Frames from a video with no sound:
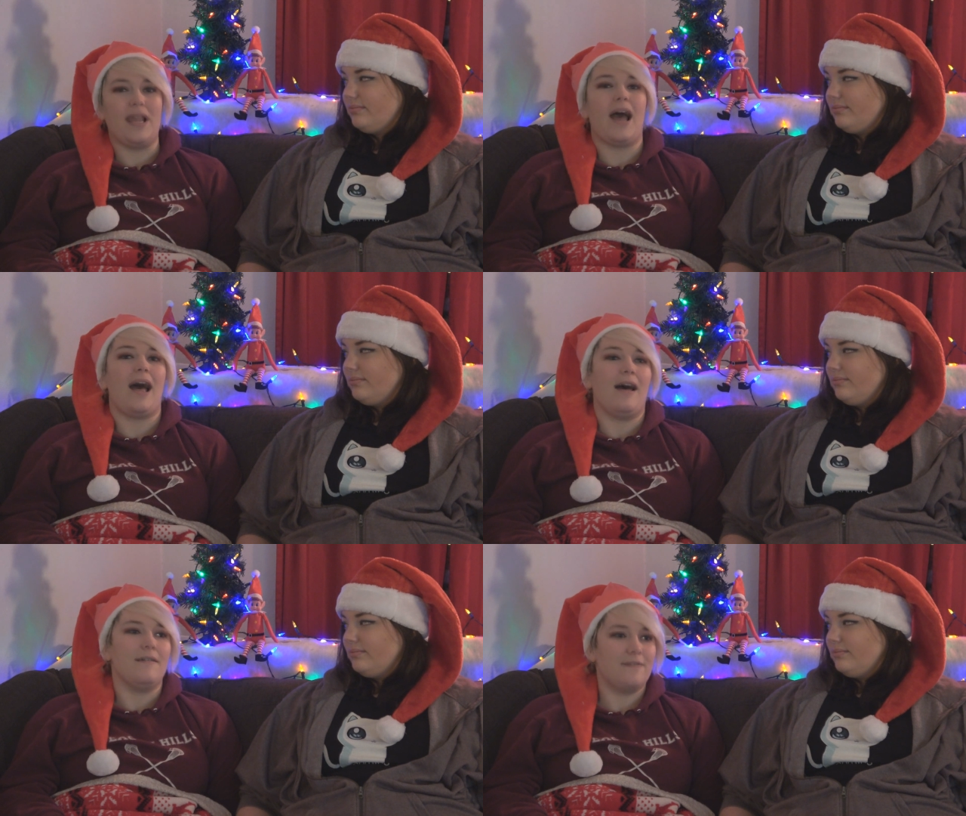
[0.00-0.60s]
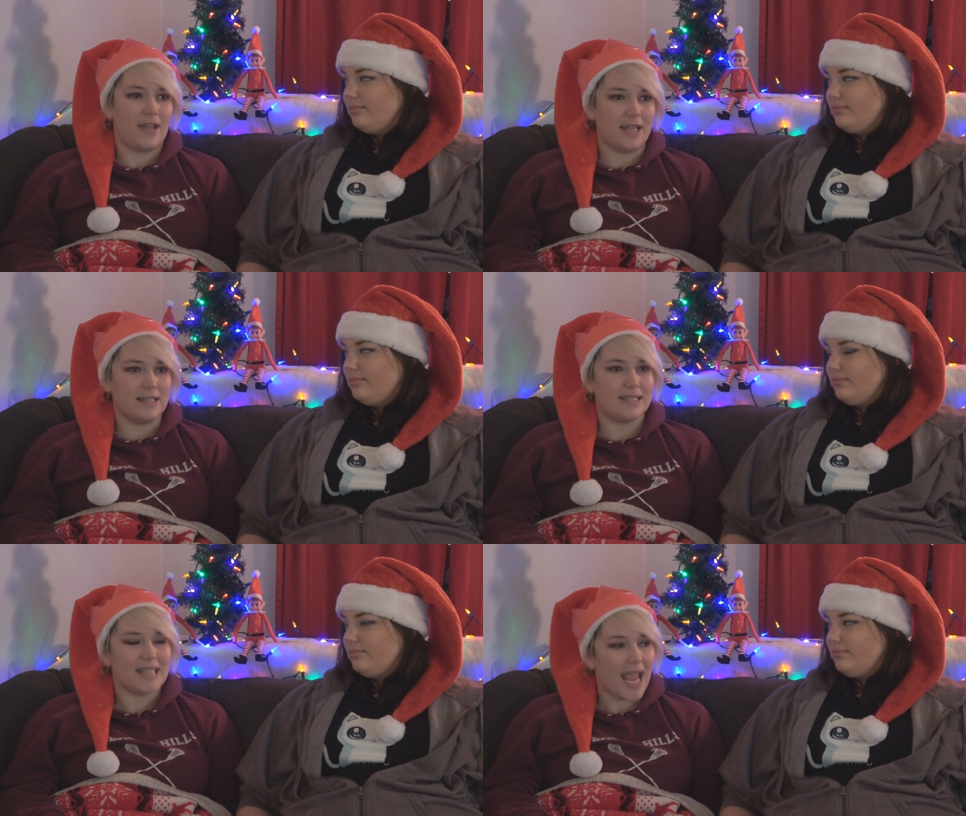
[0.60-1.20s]
Speaker 1: we have,
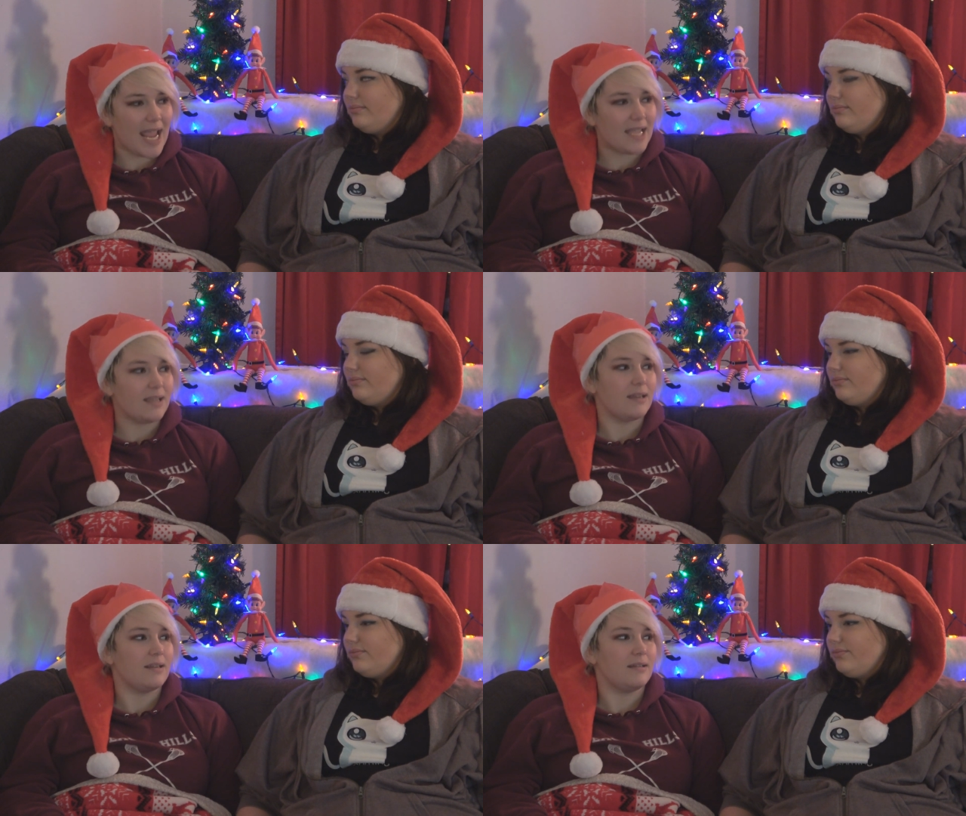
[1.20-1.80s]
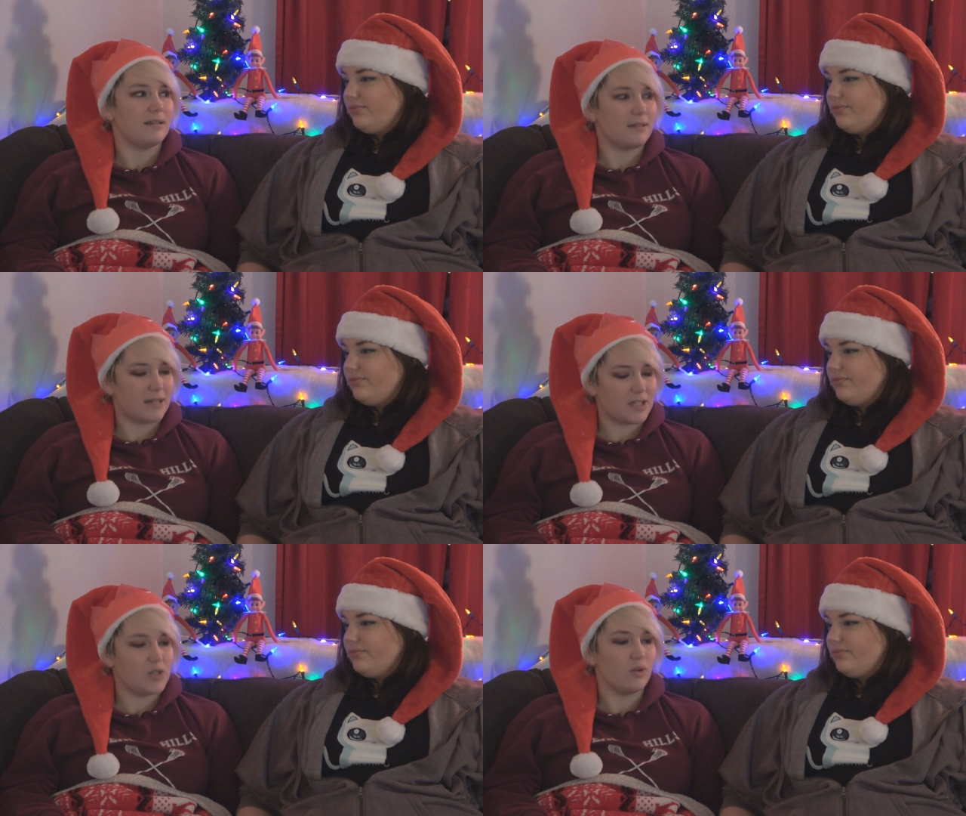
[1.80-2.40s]
and saying
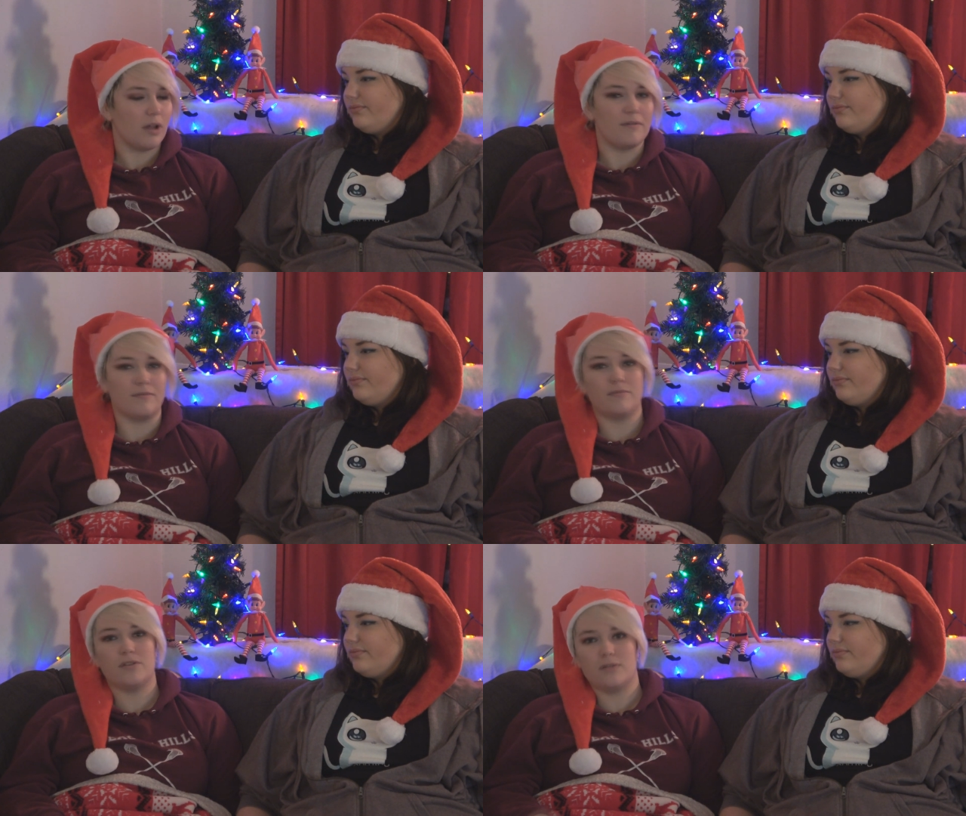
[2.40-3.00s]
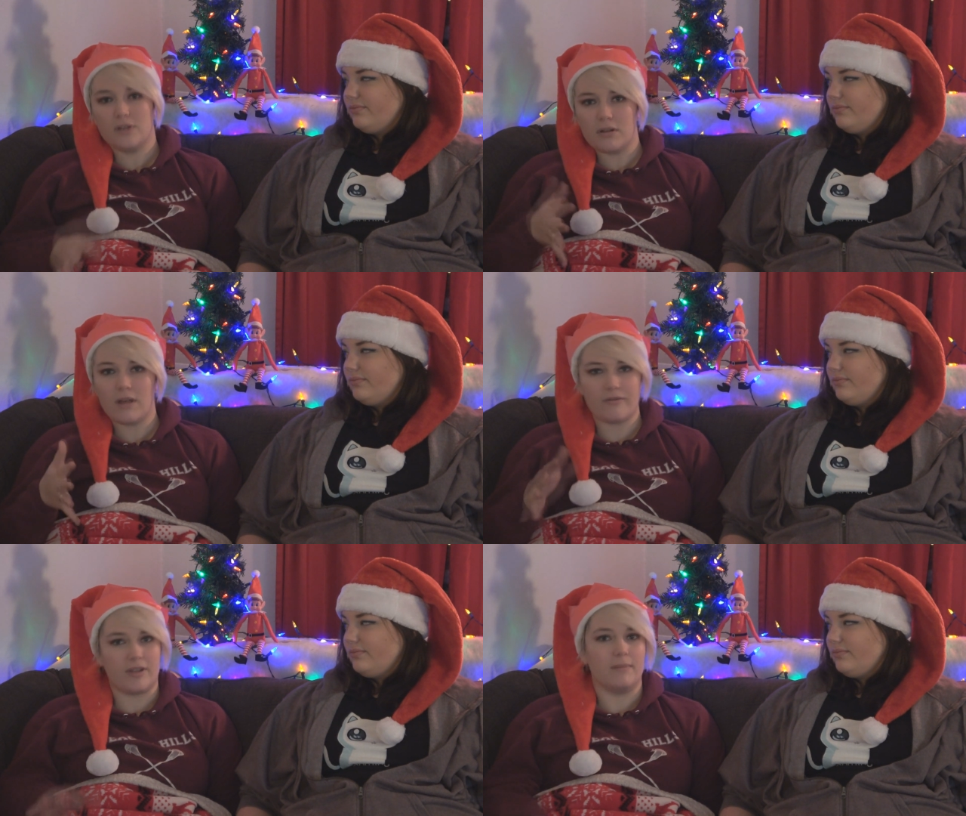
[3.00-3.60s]
that you love you
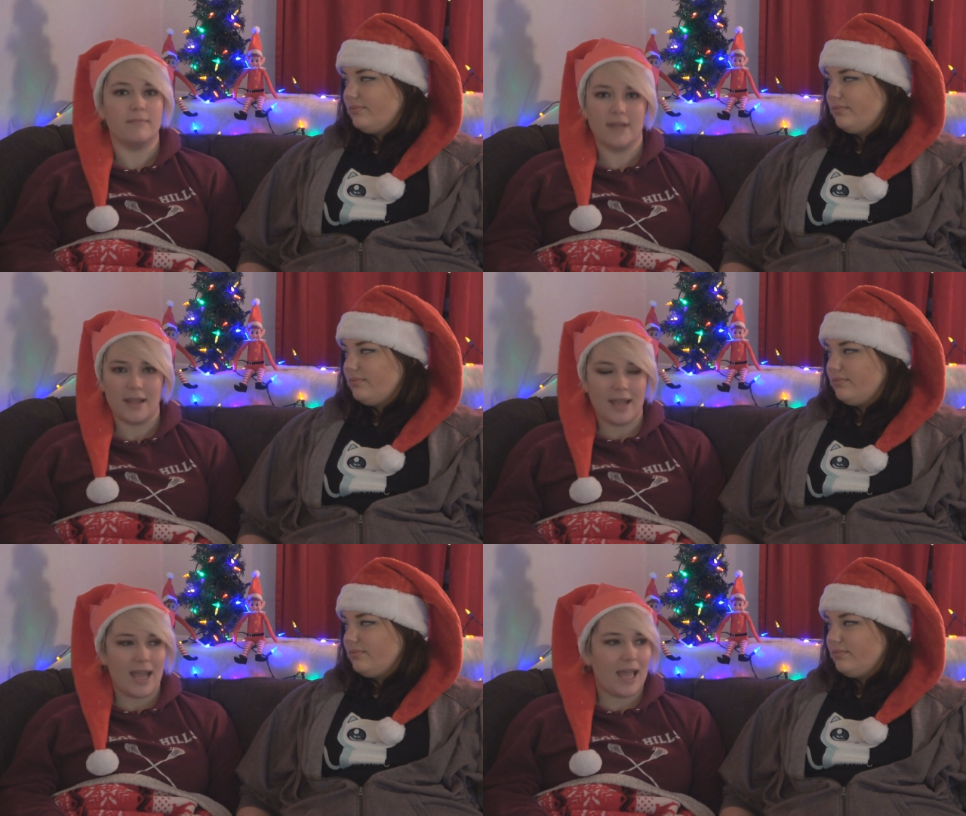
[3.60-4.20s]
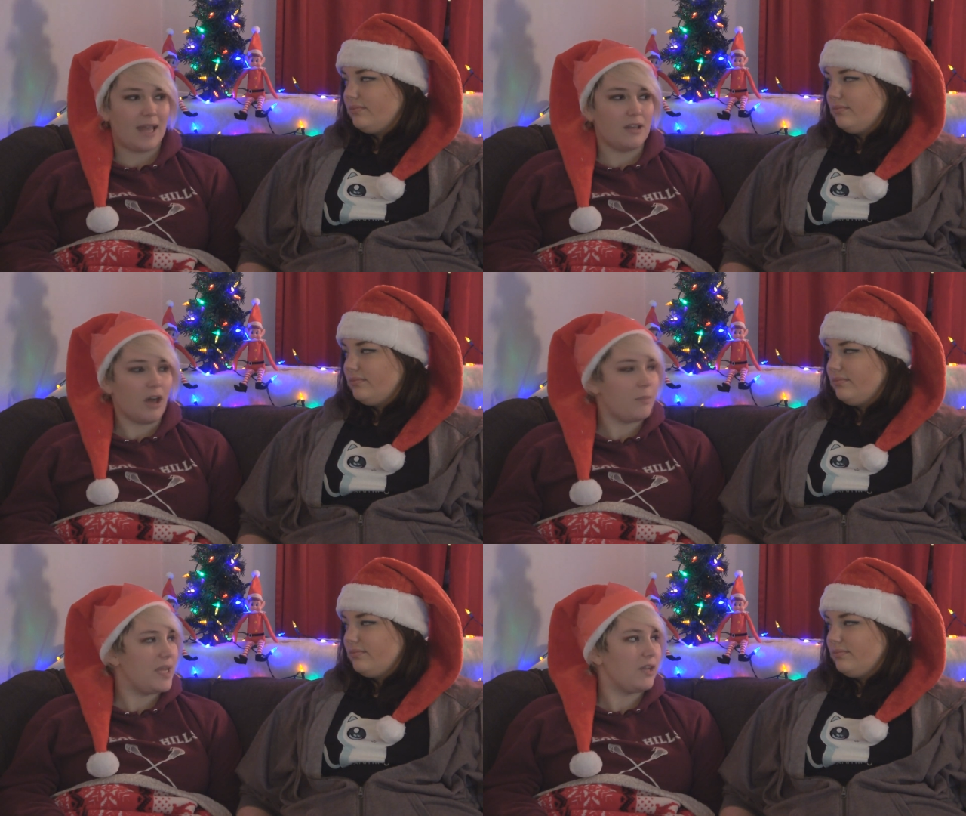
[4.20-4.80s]
love them, and
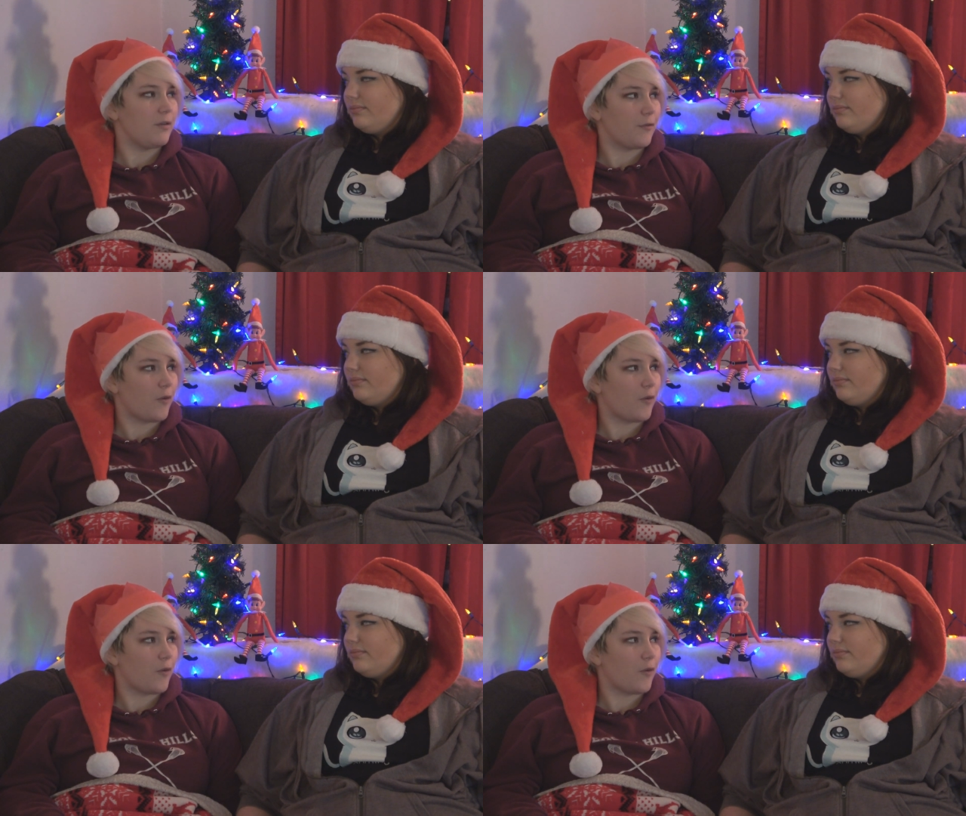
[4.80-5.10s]
not being